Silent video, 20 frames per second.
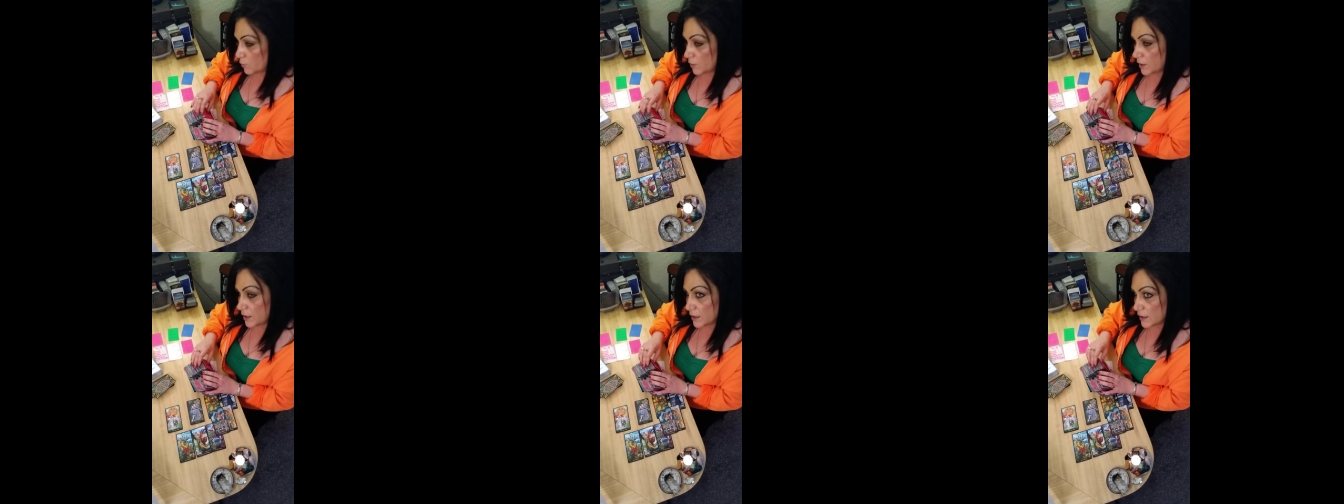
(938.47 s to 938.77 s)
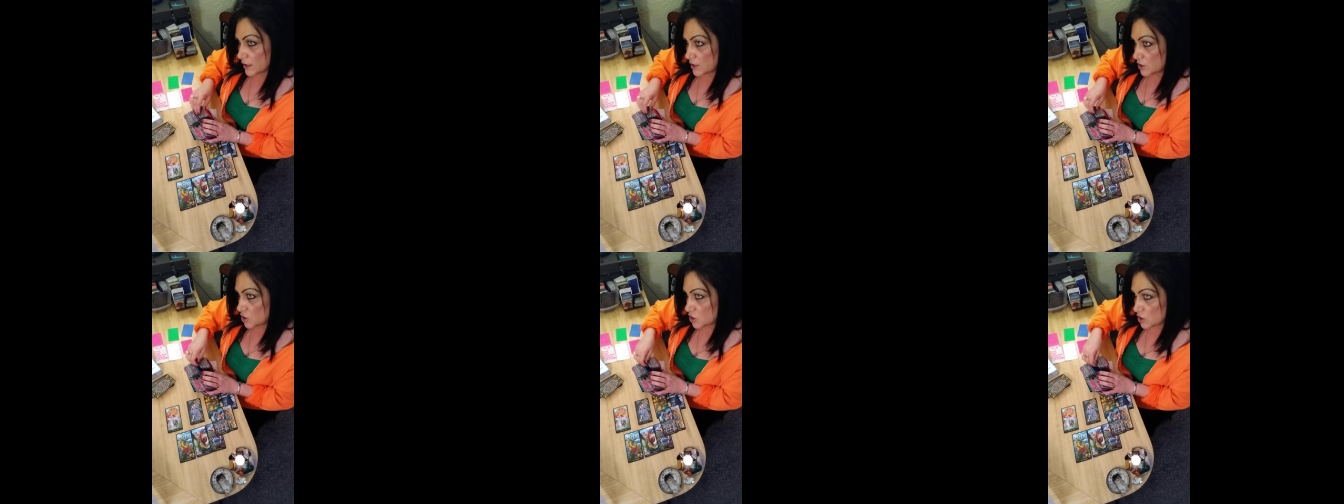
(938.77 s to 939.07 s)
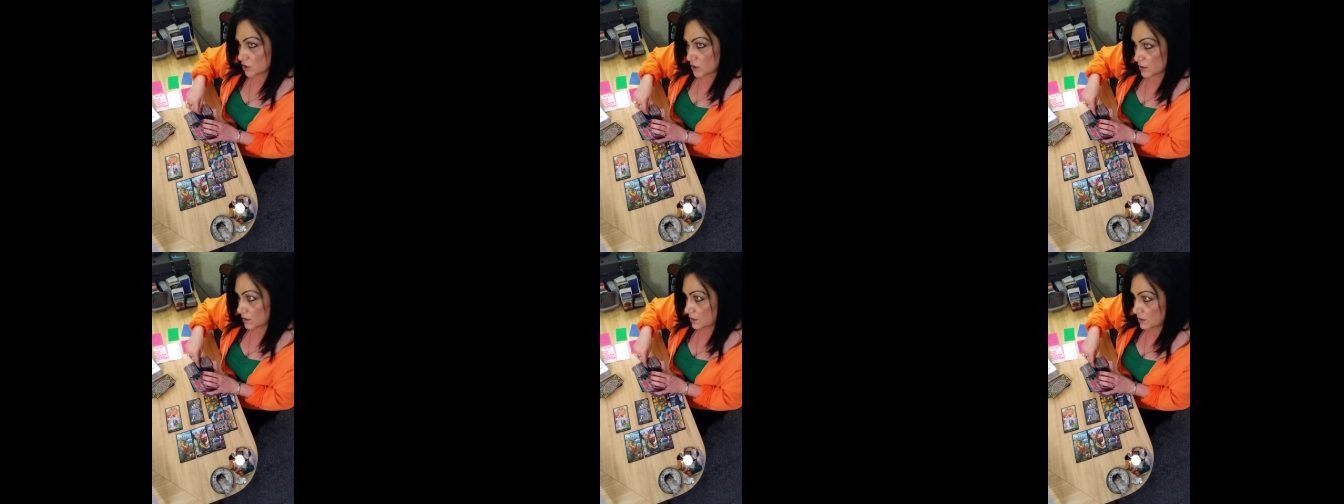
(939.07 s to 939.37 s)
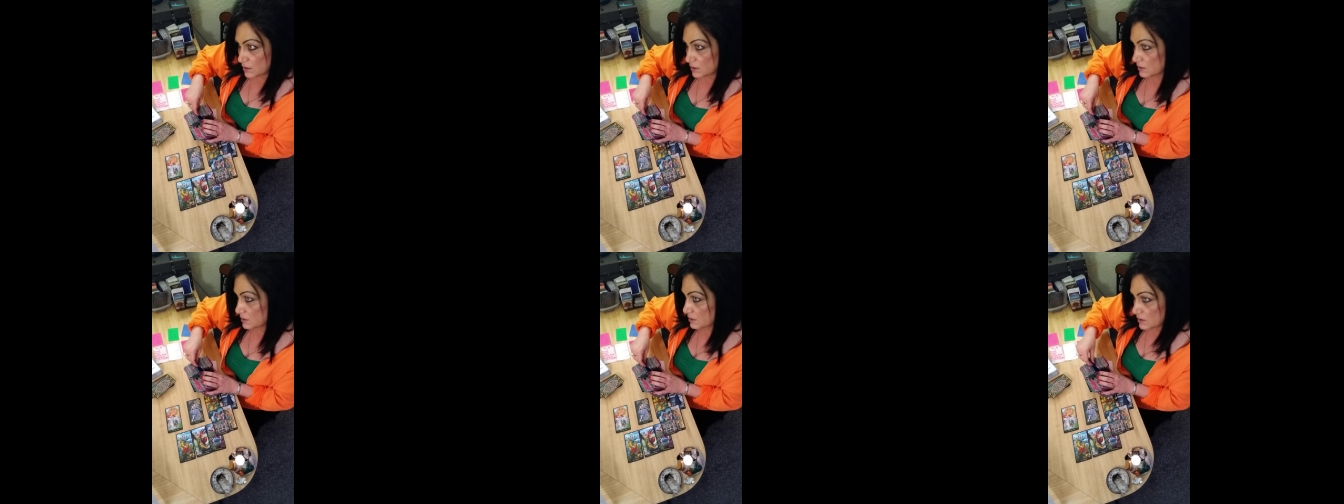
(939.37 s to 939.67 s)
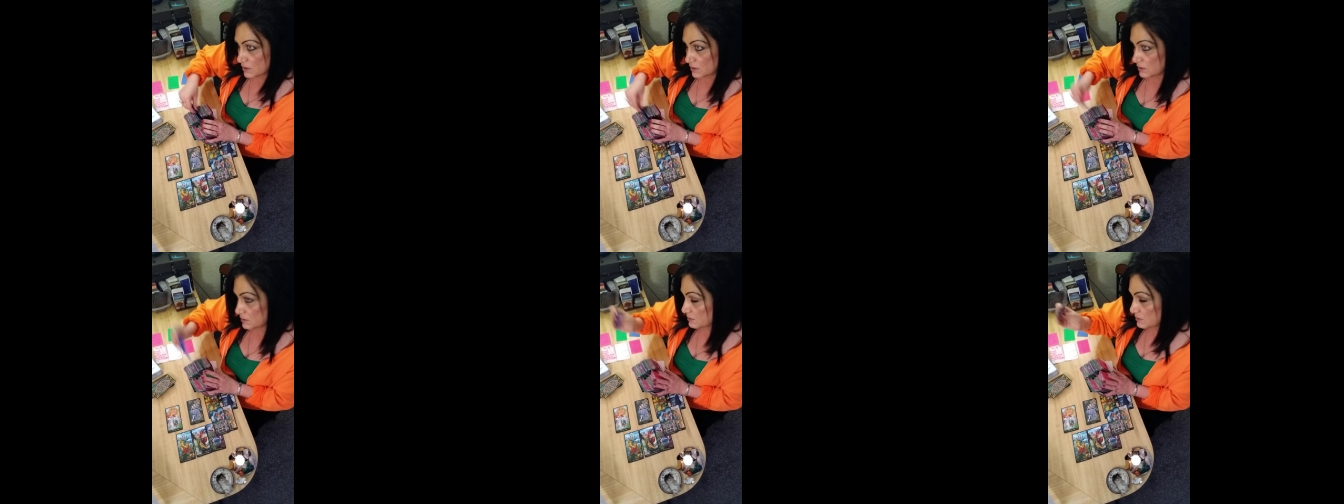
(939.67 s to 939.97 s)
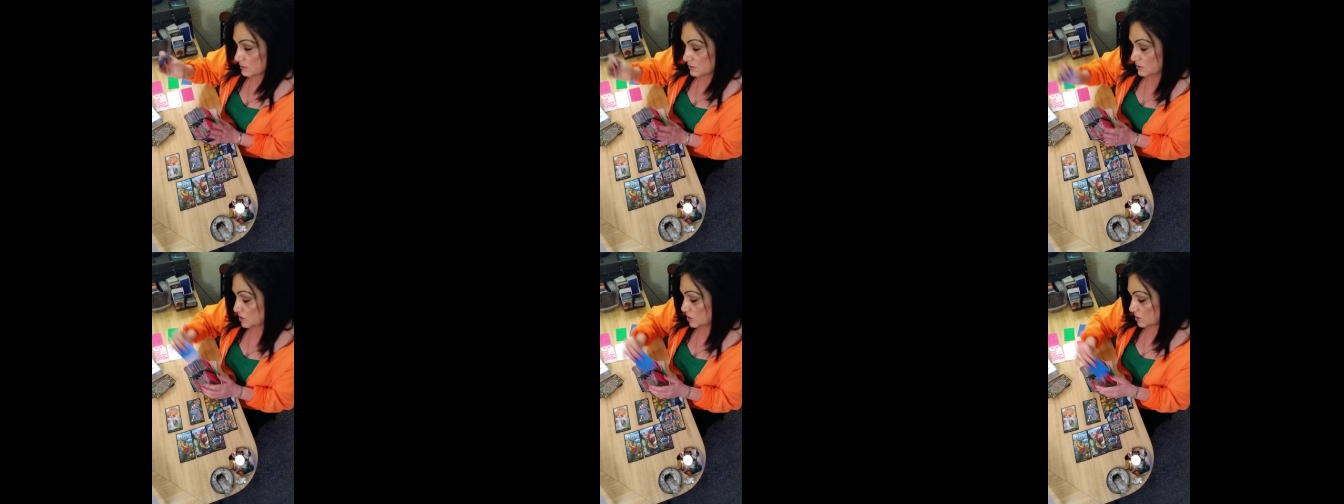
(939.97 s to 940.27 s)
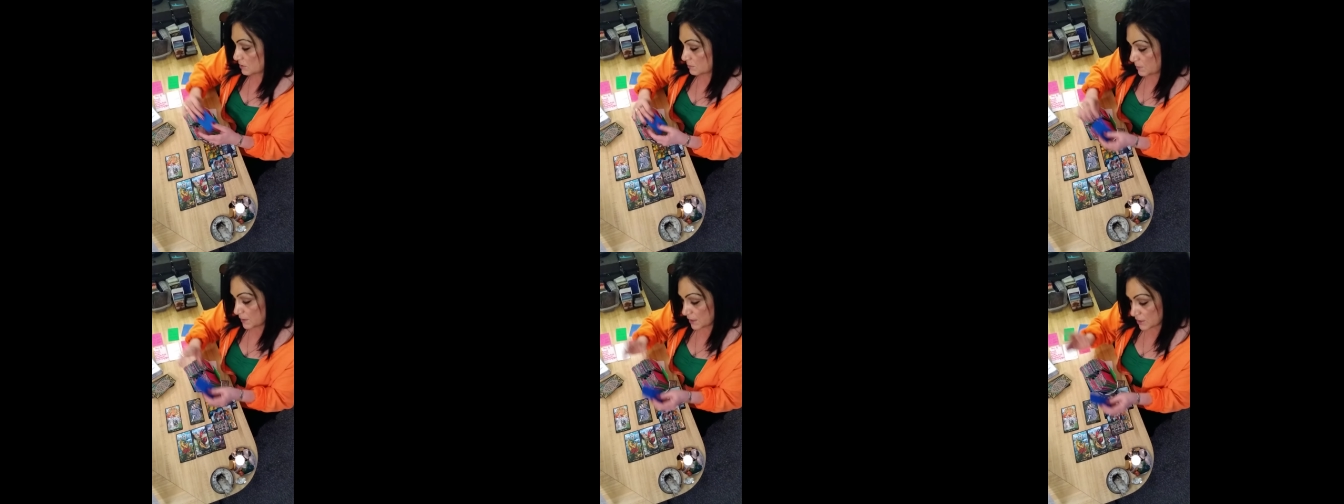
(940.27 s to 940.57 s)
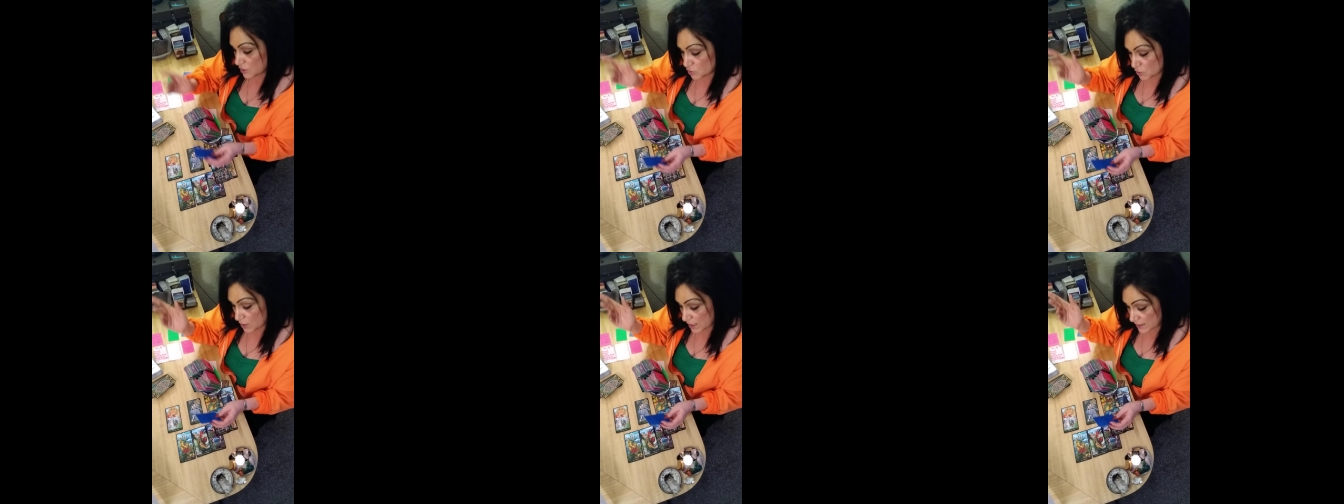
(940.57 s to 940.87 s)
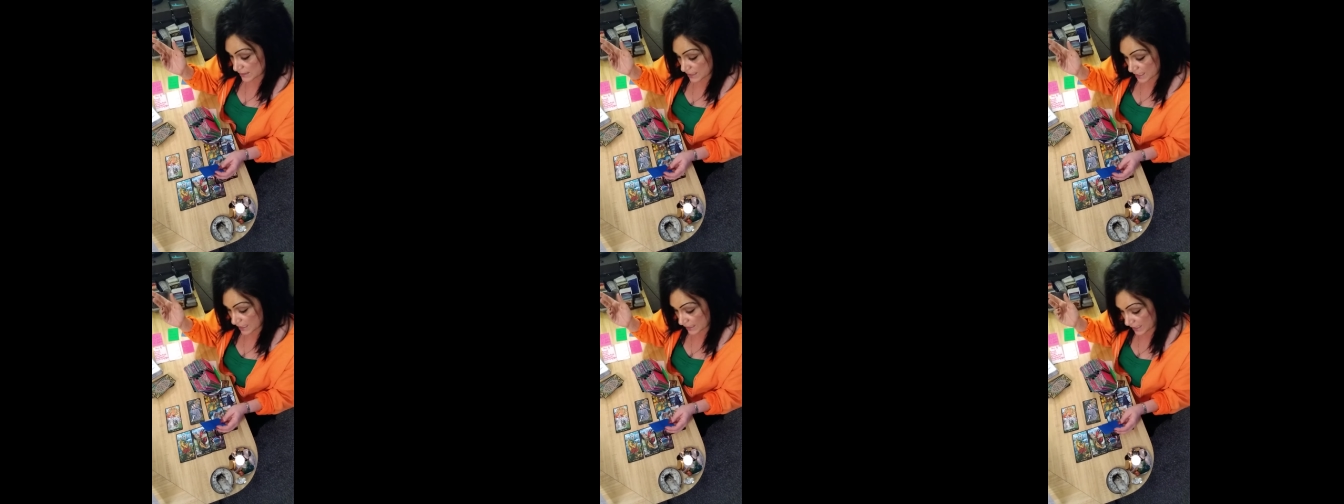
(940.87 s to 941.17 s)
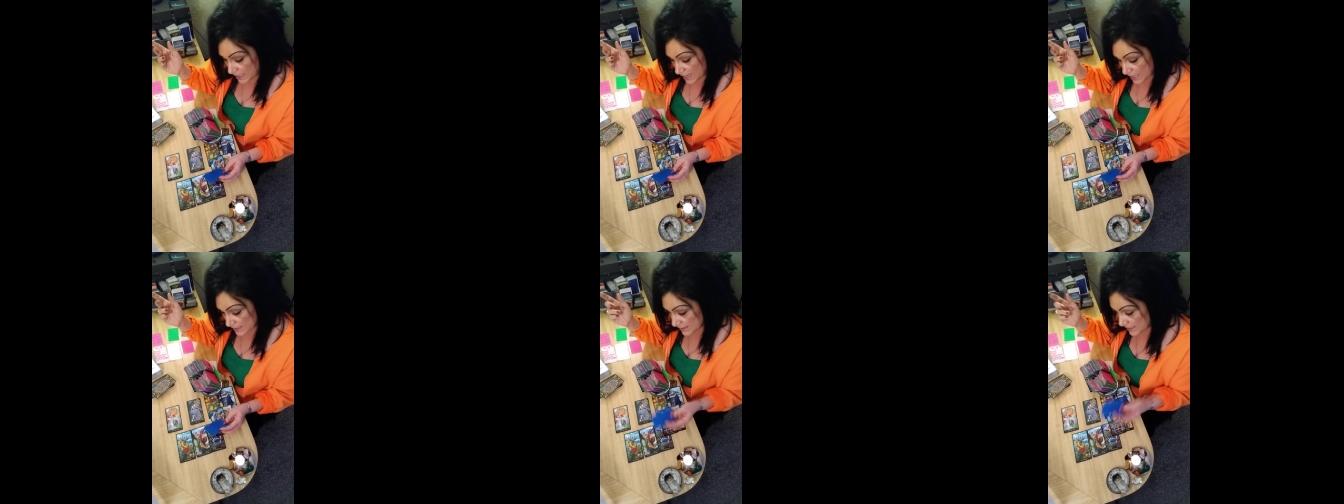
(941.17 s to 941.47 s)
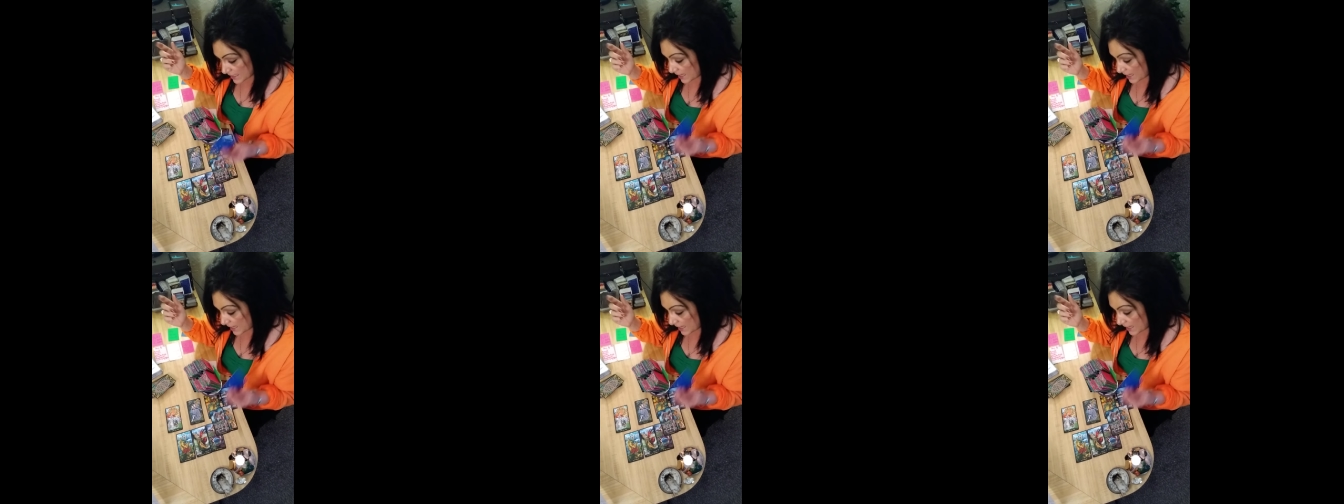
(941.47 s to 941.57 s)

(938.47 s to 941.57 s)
really should should be addressed, I guess.